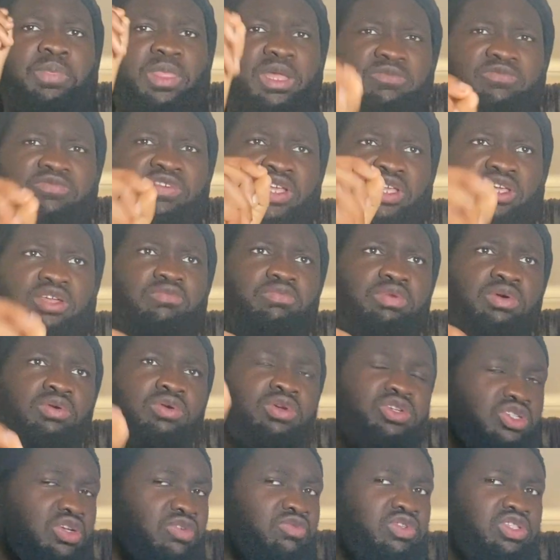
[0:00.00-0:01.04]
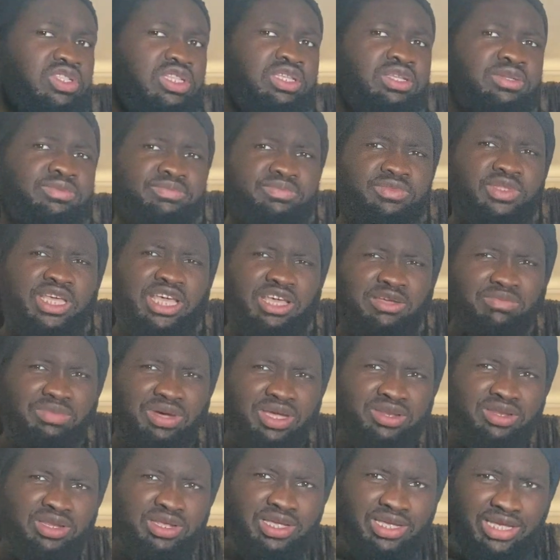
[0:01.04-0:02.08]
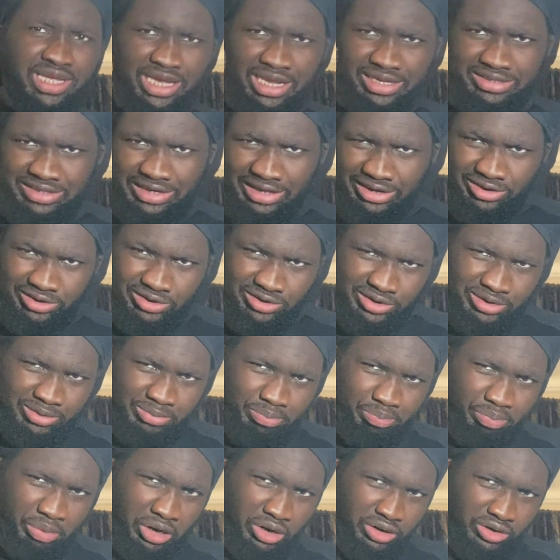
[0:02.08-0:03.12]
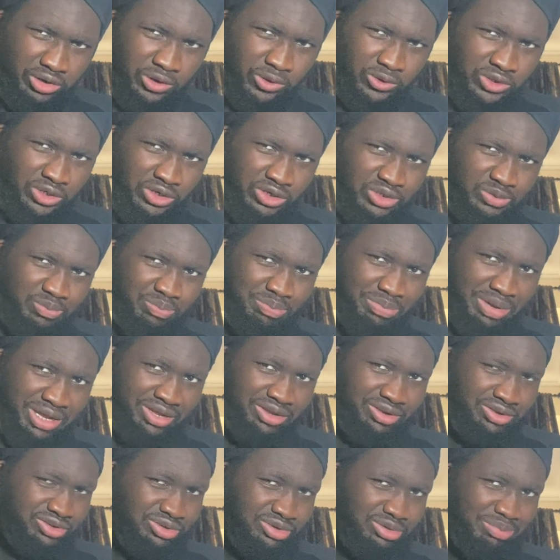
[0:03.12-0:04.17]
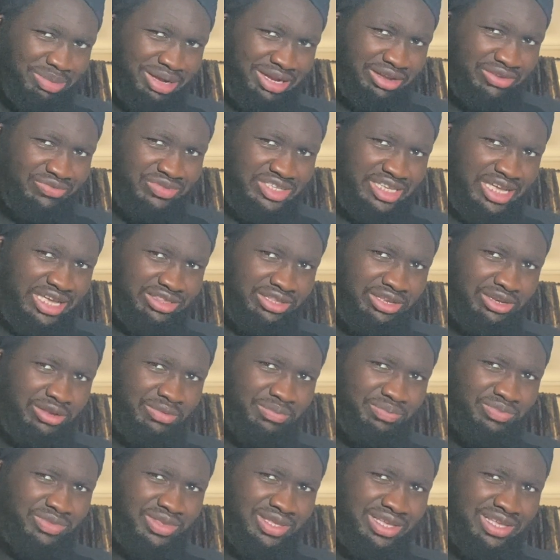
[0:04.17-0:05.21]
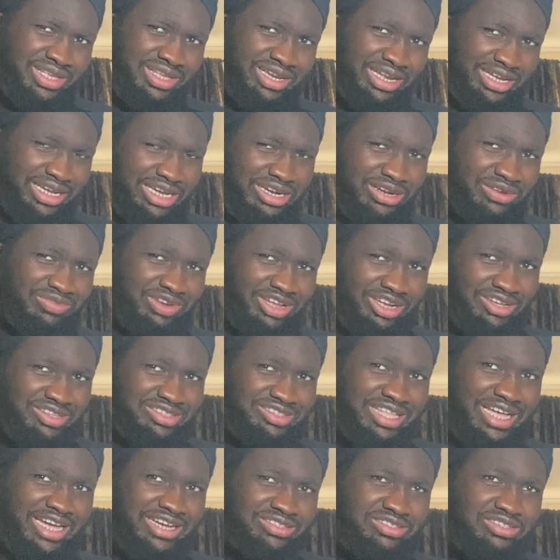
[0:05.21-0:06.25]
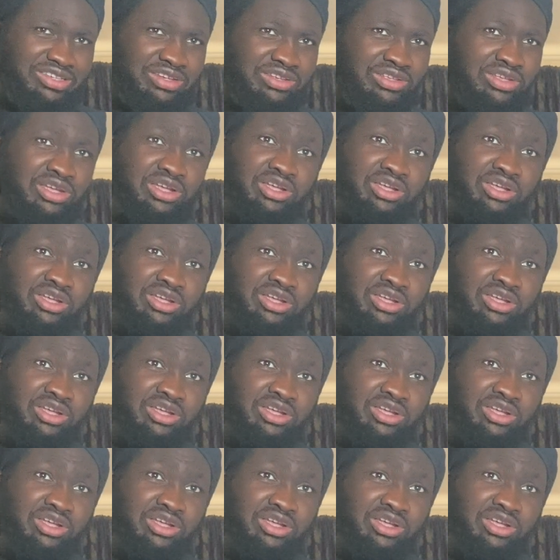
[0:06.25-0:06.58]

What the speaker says: I'm thinking, bro, because obviously Hitman has like a barcode on his back, on the back of his head, innit? Like kind of like a tag thing.